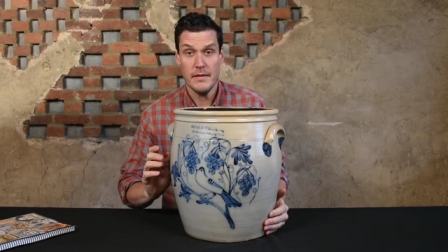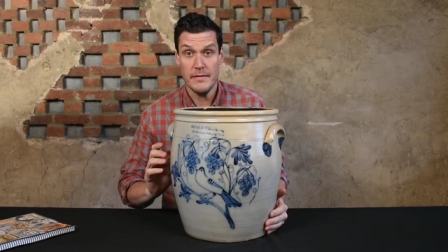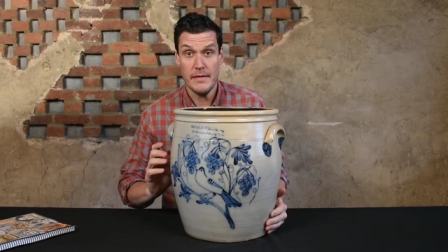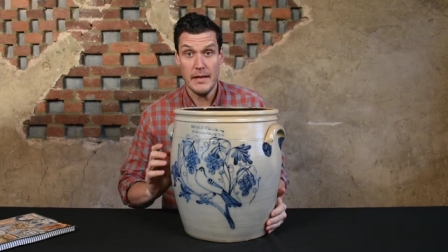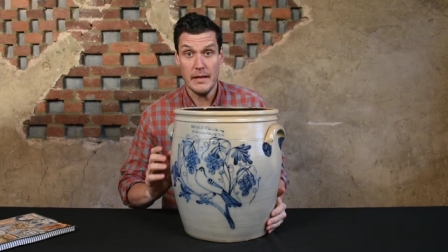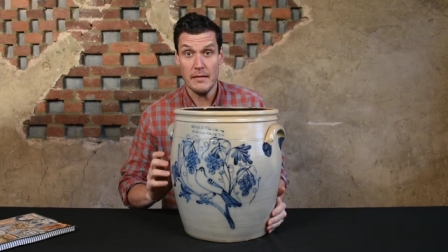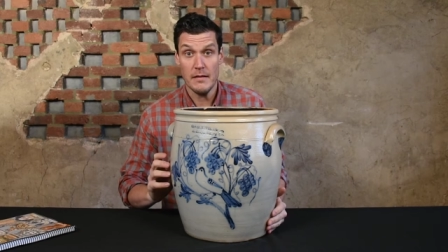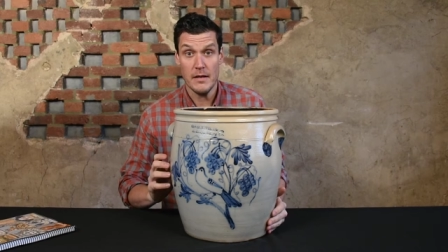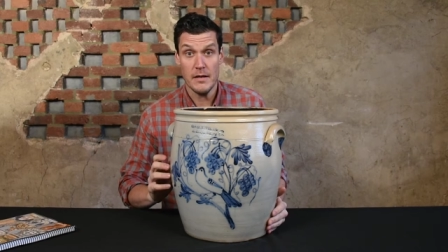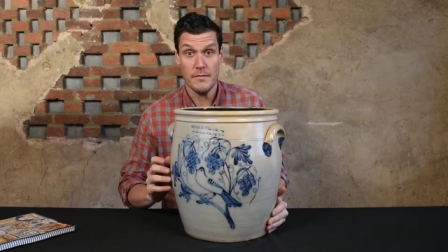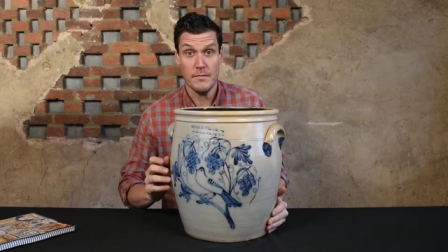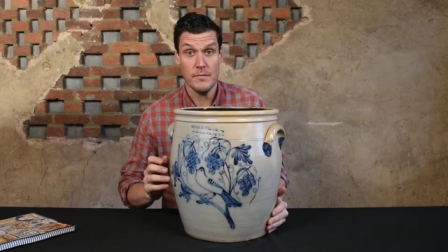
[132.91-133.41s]
they
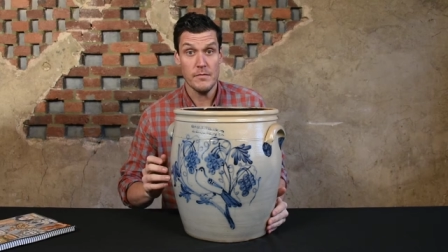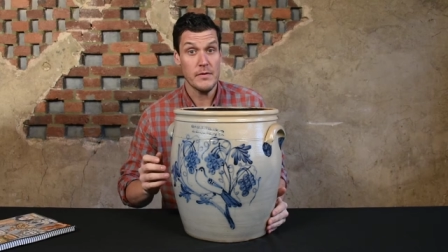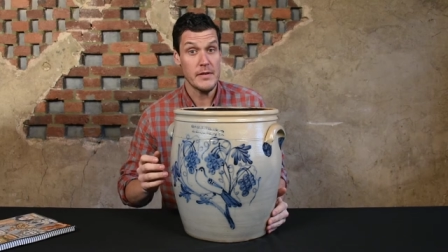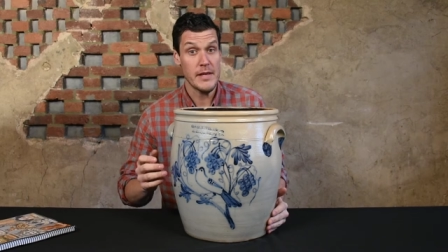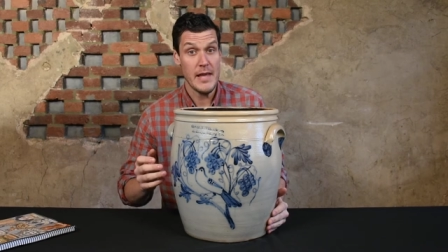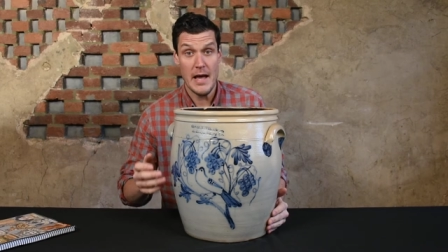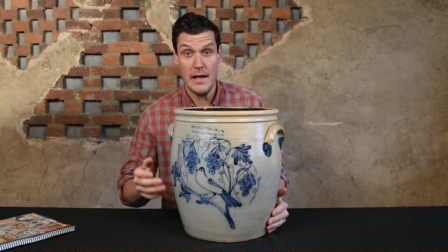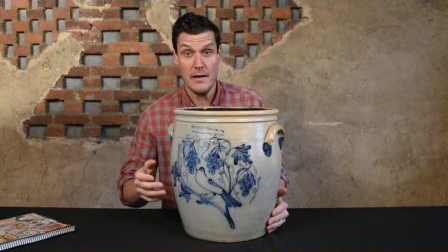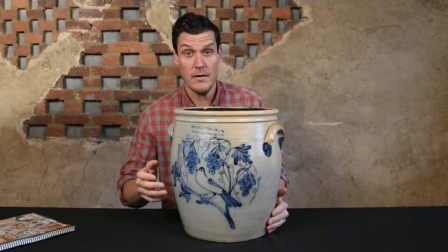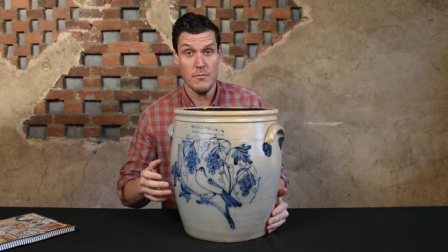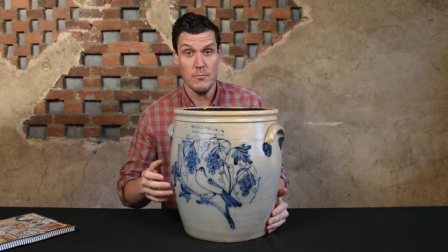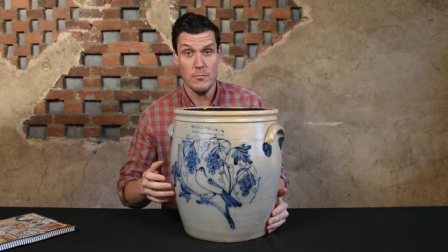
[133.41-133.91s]
love
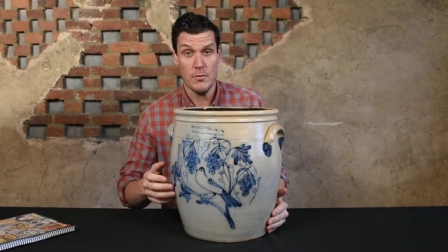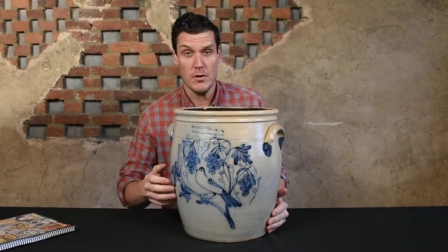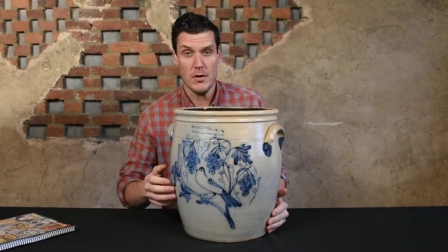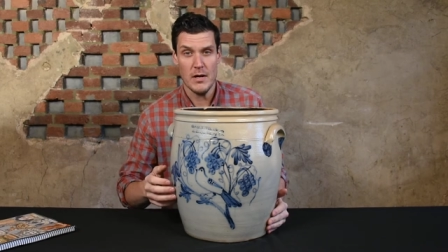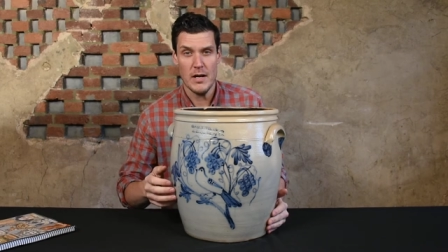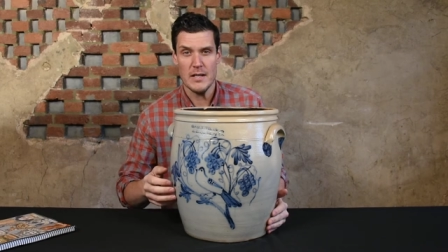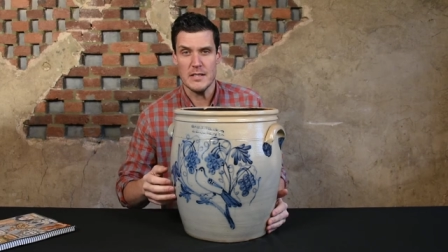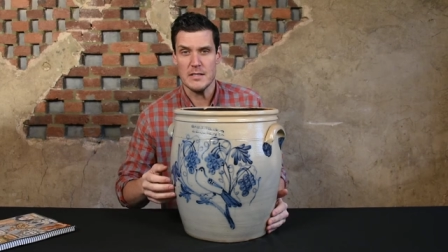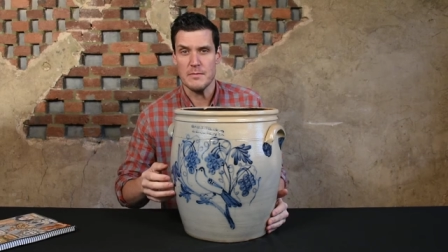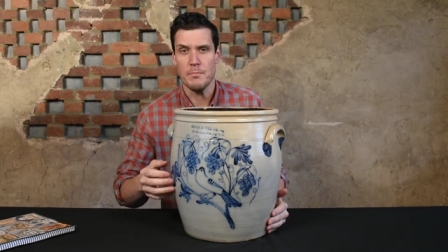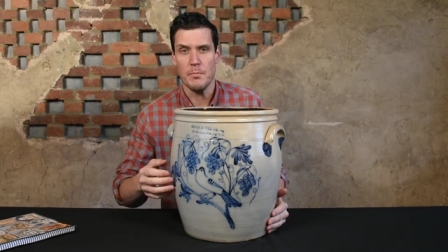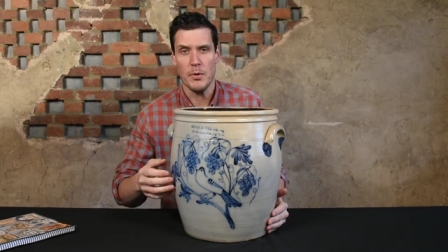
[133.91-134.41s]
Cowden and
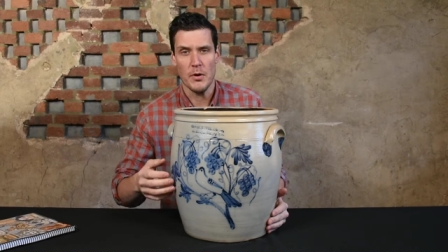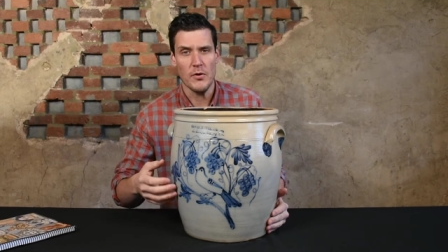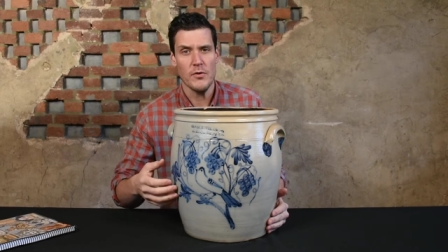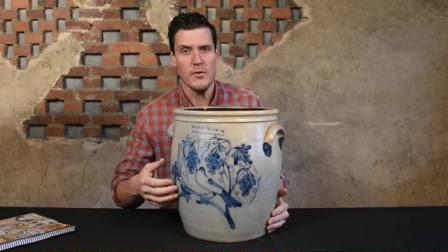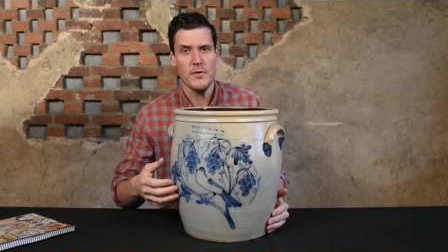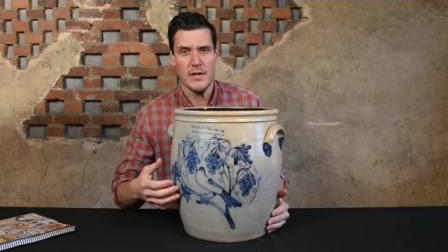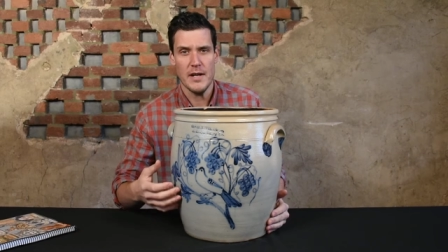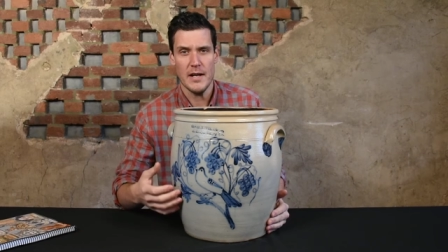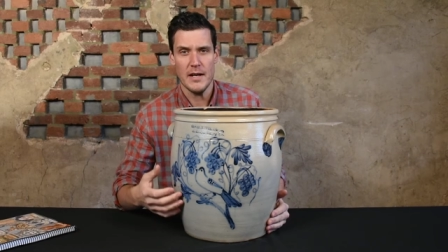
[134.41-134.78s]
Wilcox bird